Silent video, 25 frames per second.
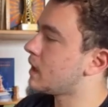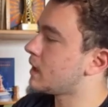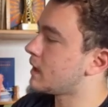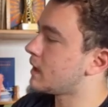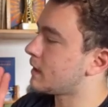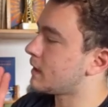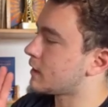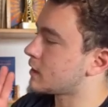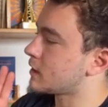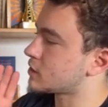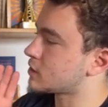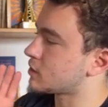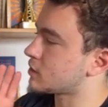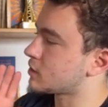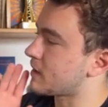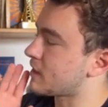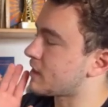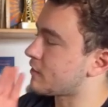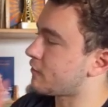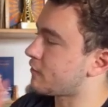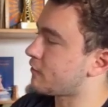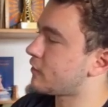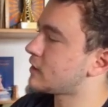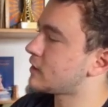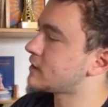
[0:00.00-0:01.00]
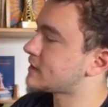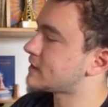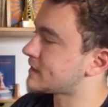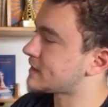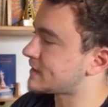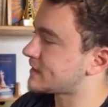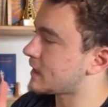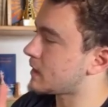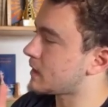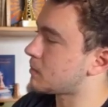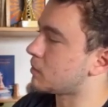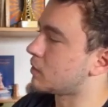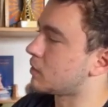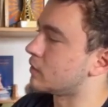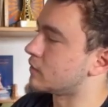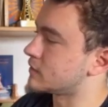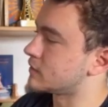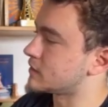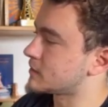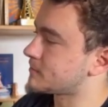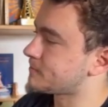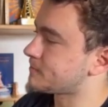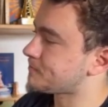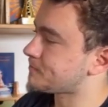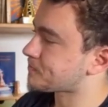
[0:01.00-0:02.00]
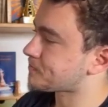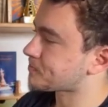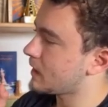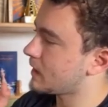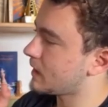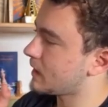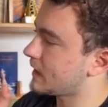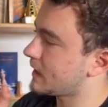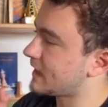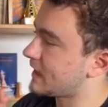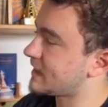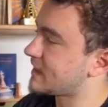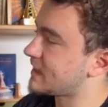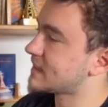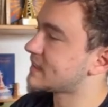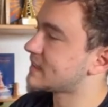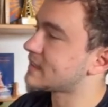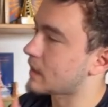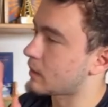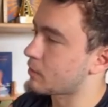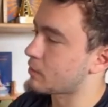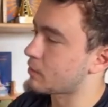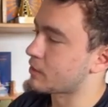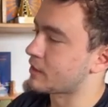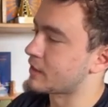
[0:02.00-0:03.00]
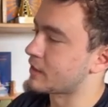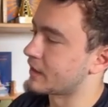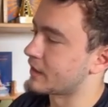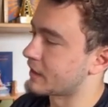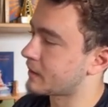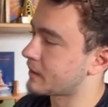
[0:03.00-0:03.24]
So by the first 10 moves, and this is how you think,